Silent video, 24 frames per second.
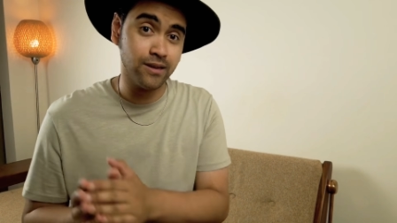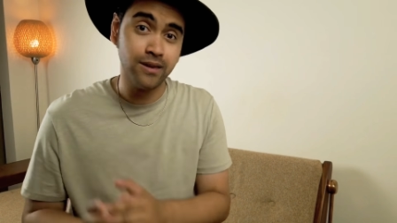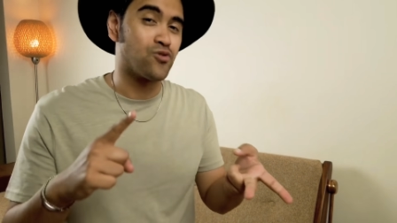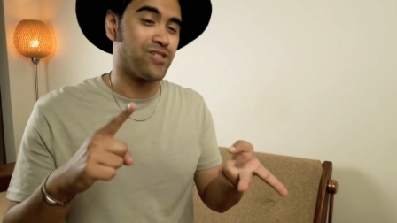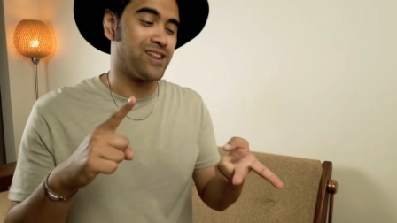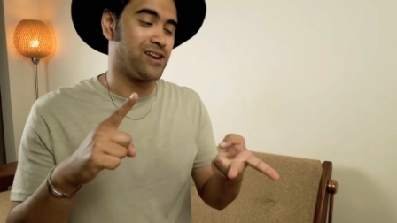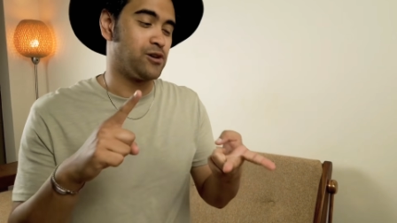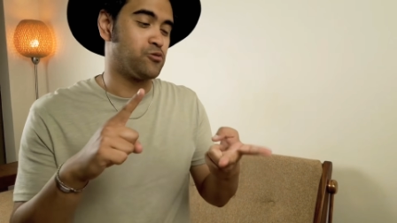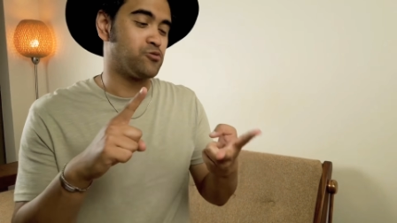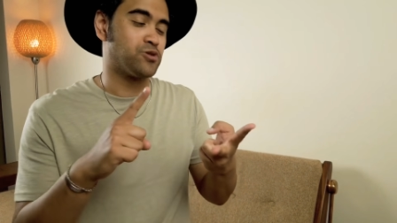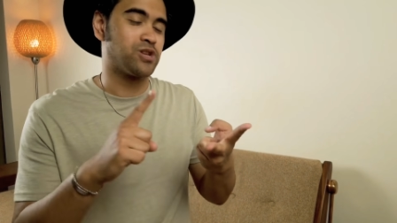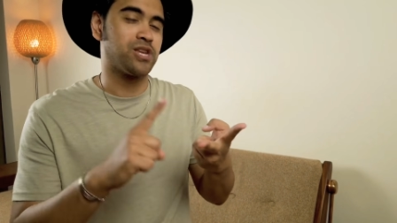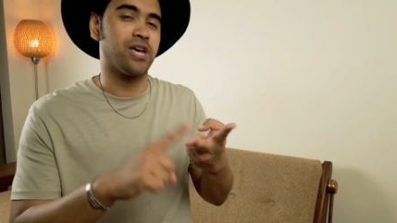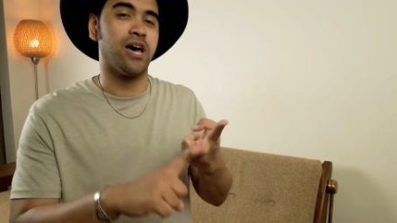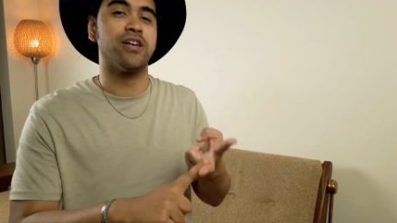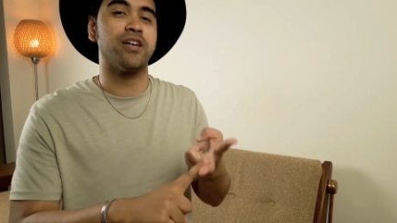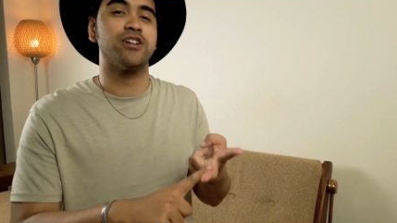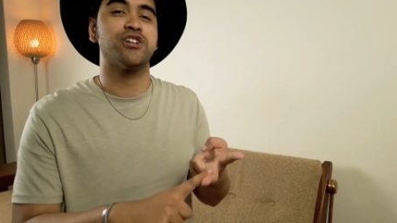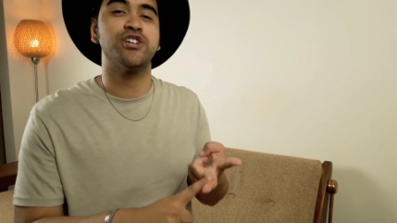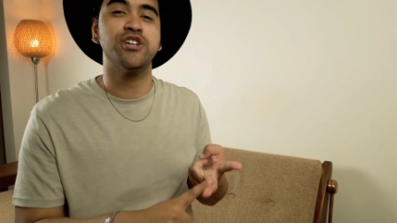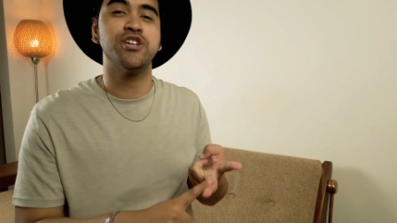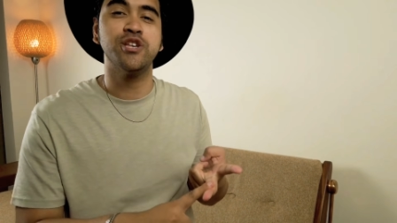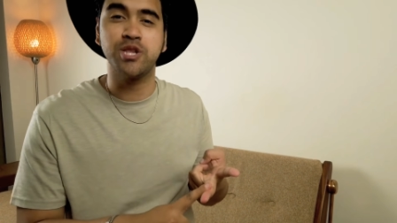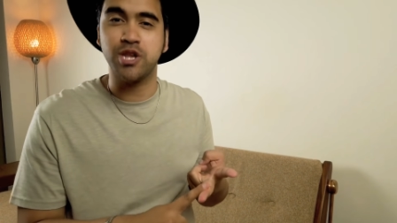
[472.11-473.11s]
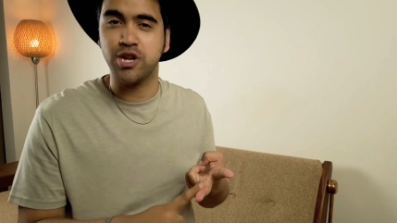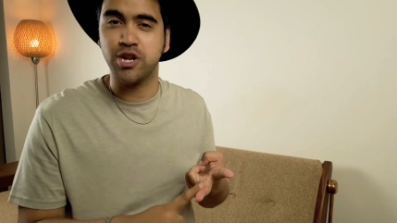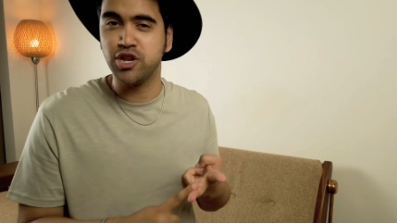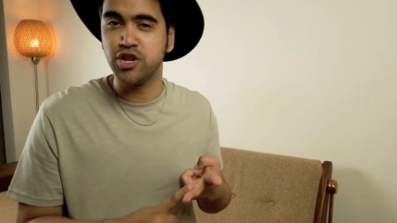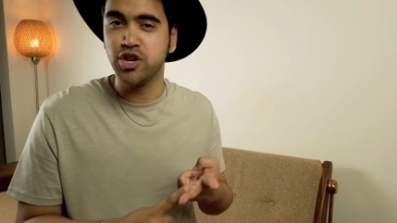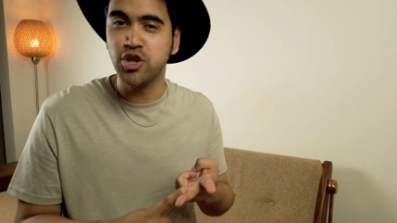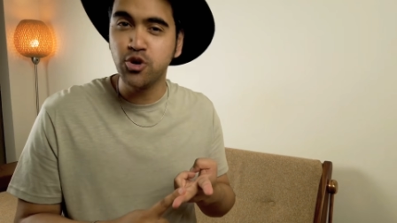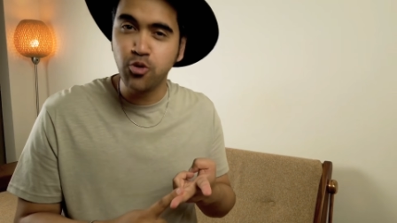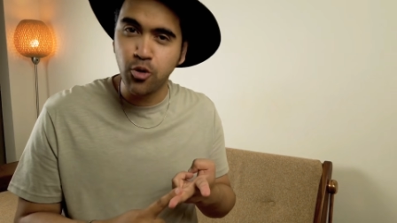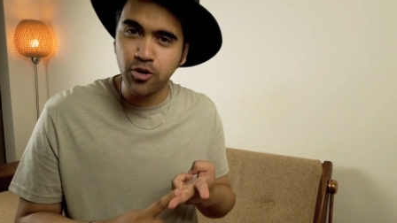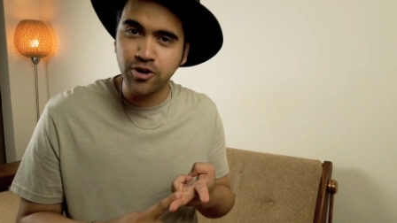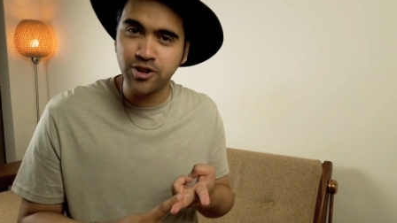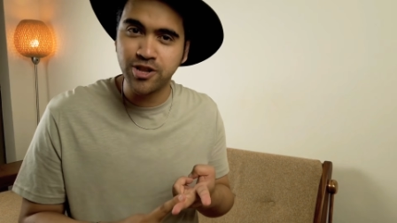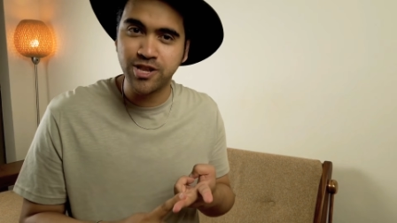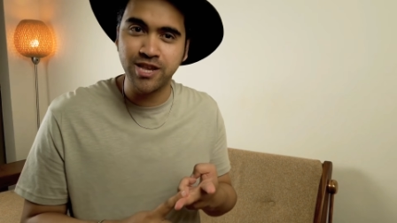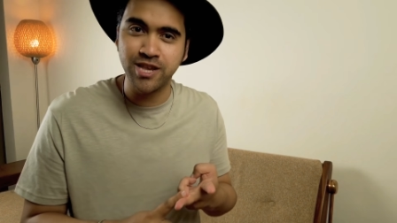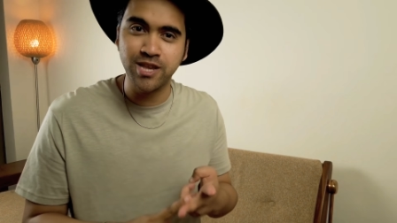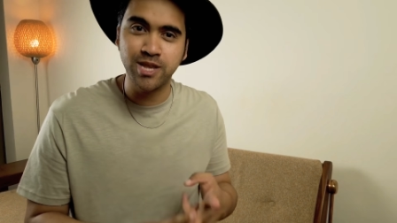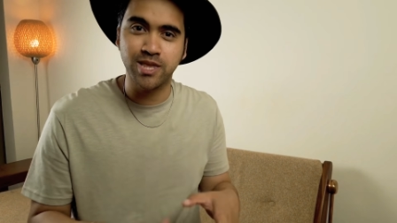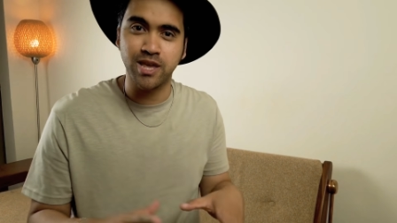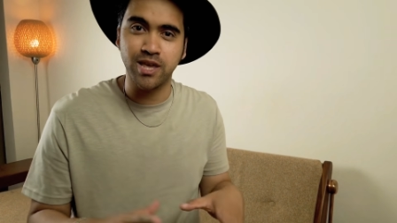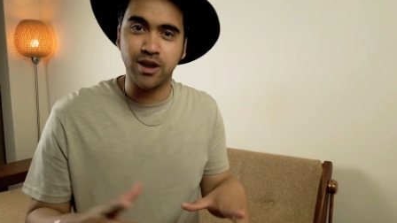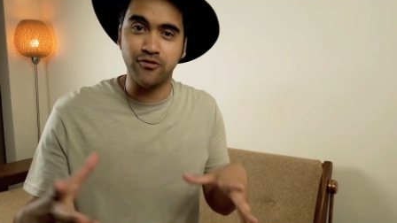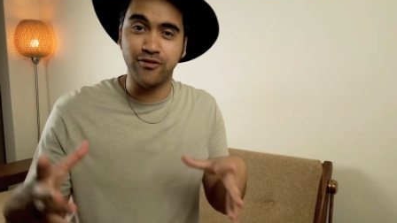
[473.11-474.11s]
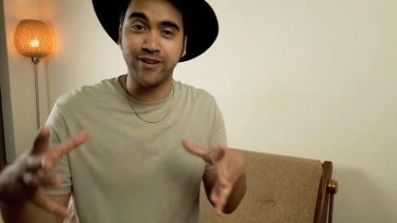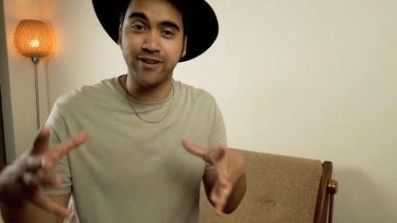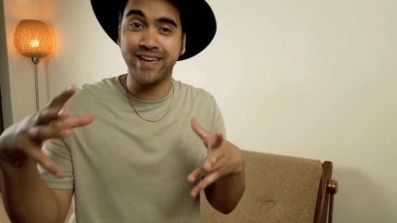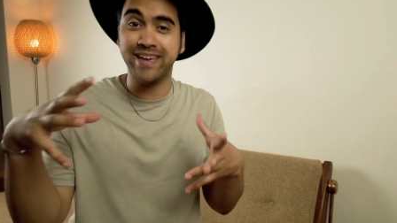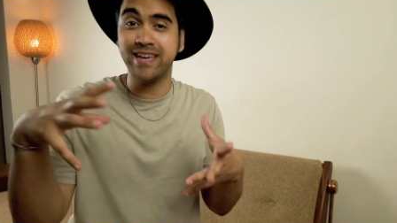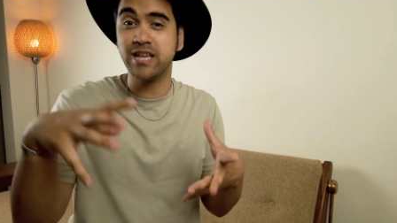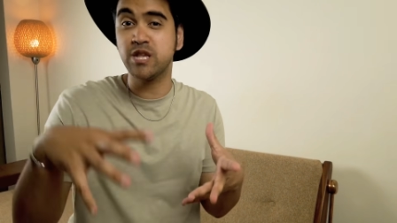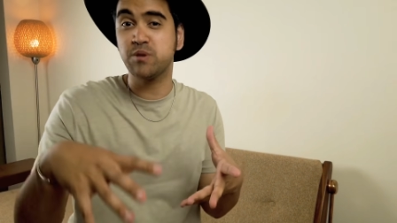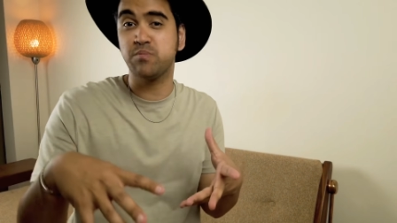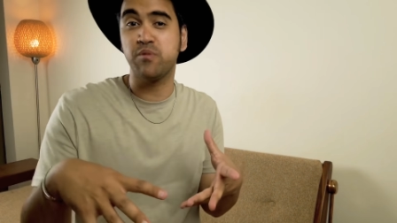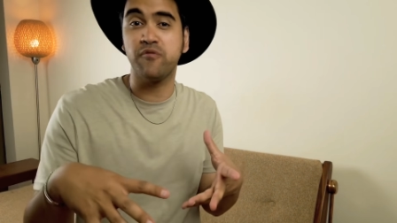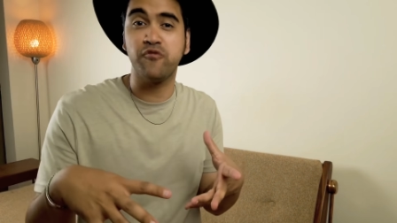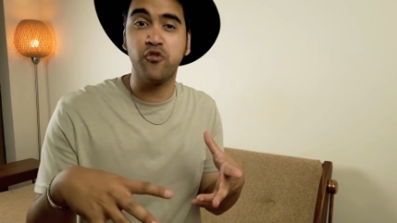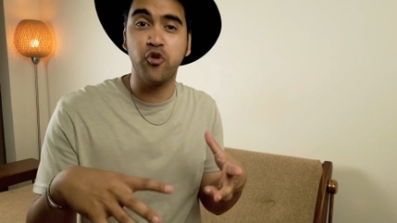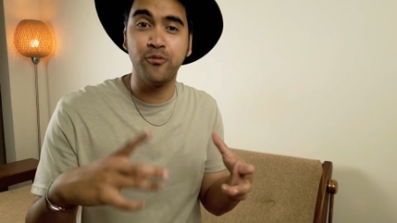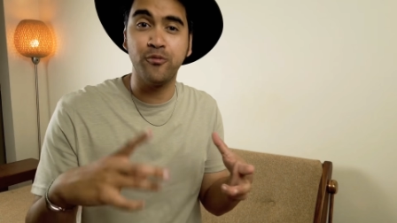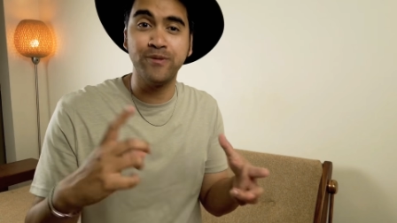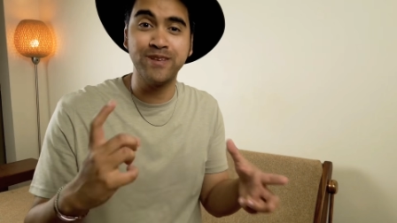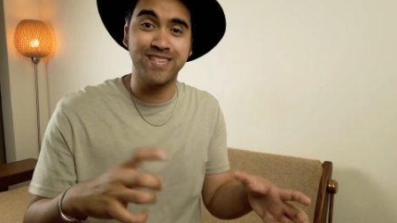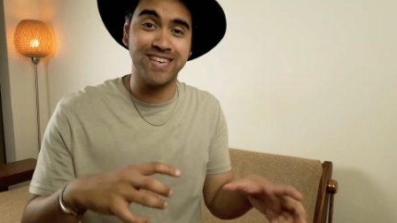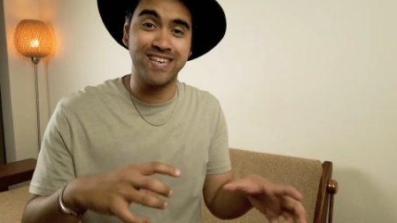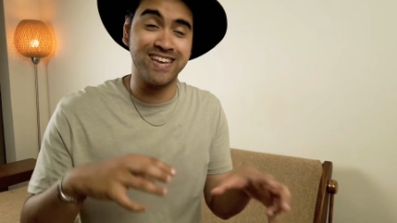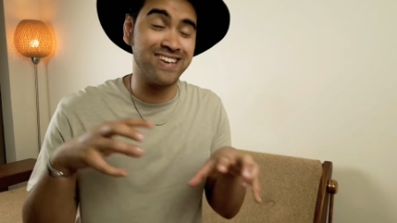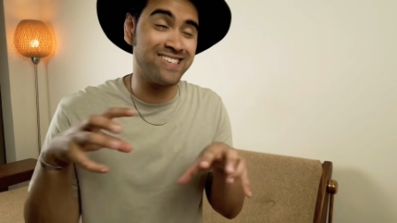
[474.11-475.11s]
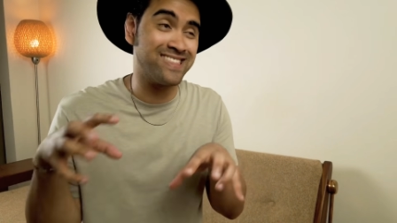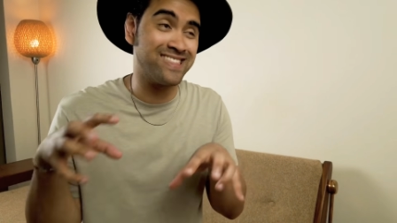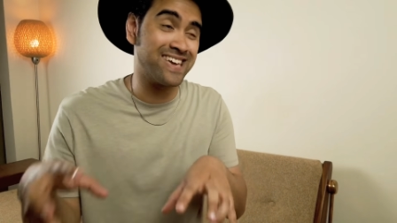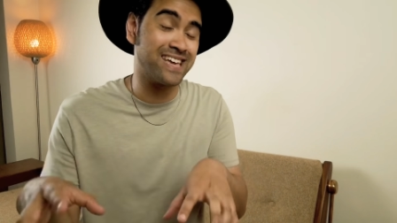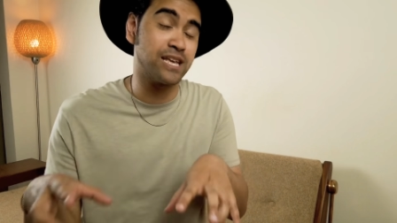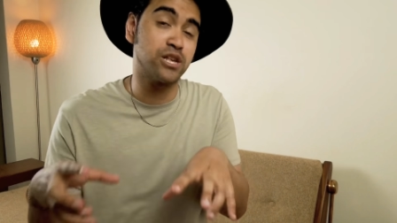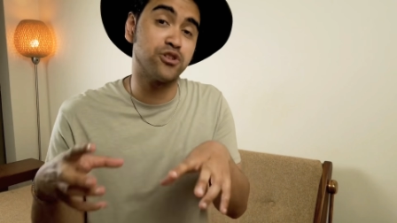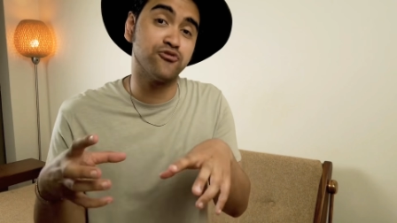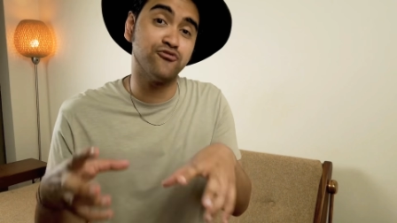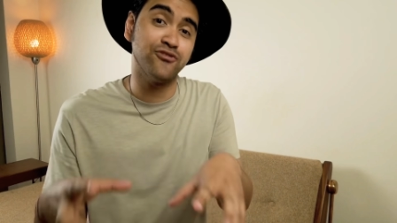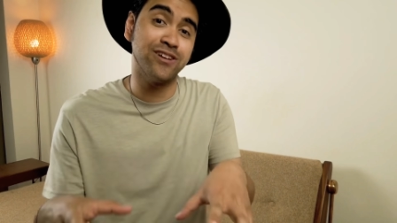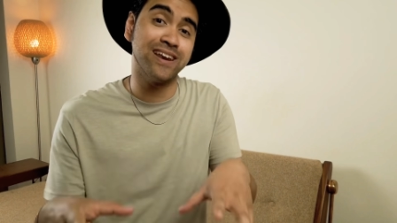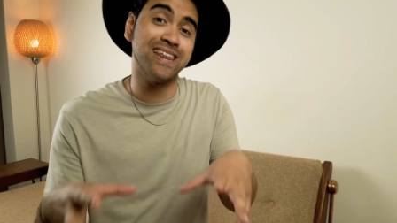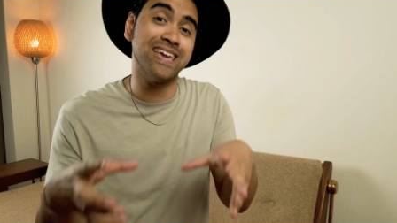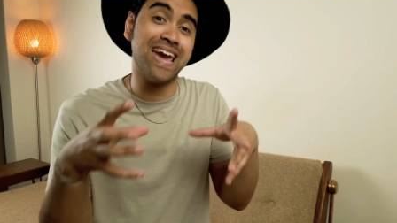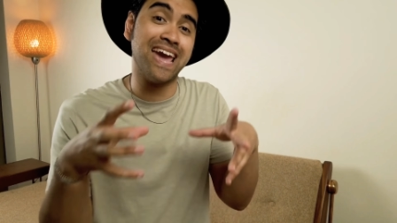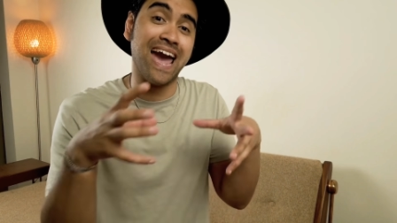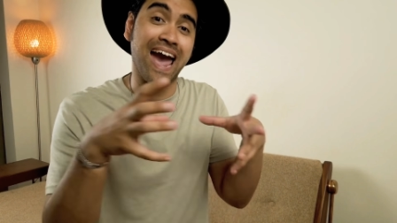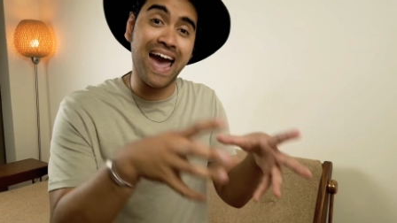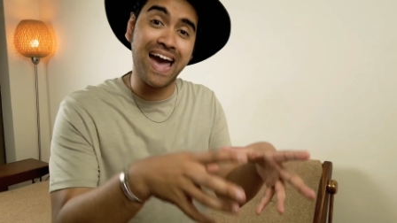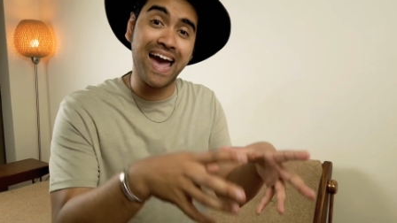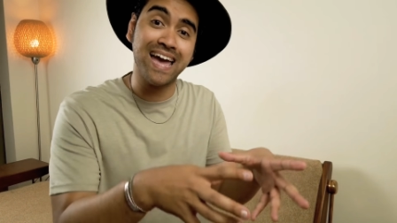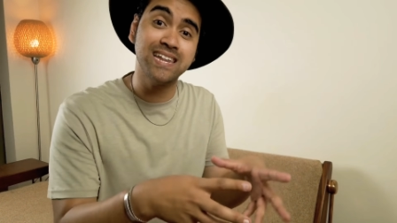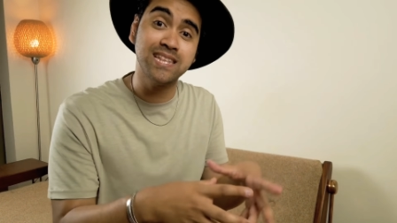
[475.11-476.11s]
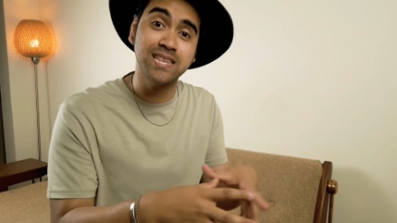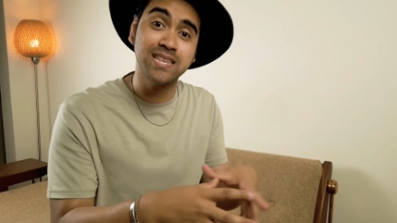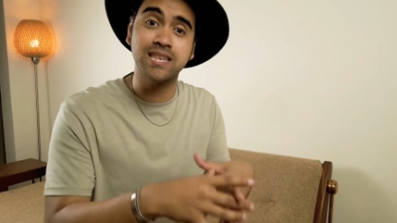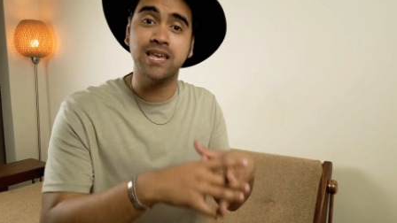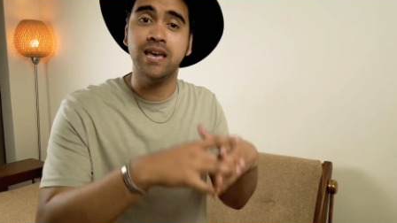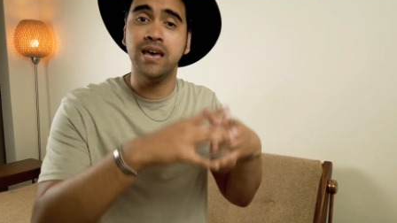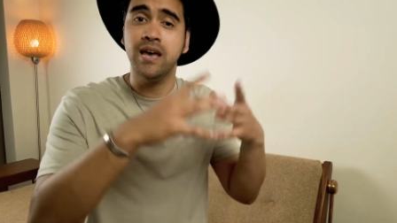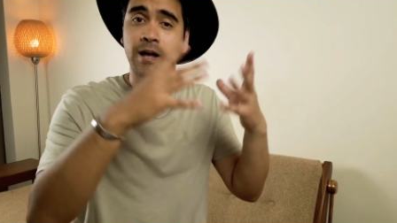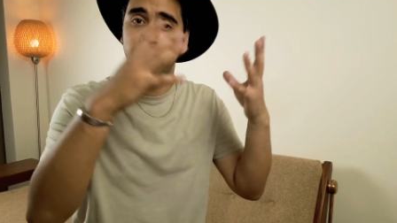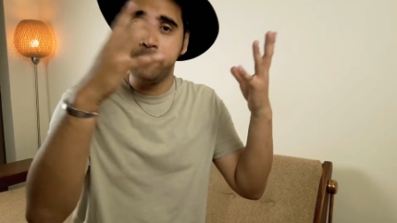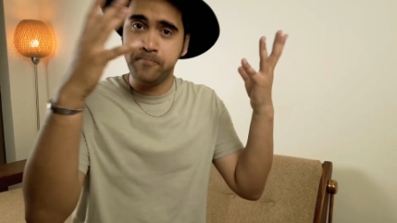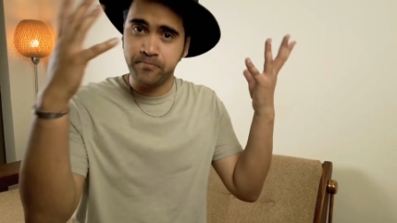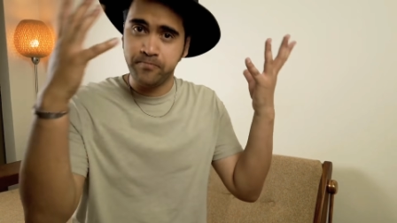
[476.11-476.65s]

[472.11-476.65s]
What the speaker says: All the little touches and nuances that are in his performance that he thinks really adds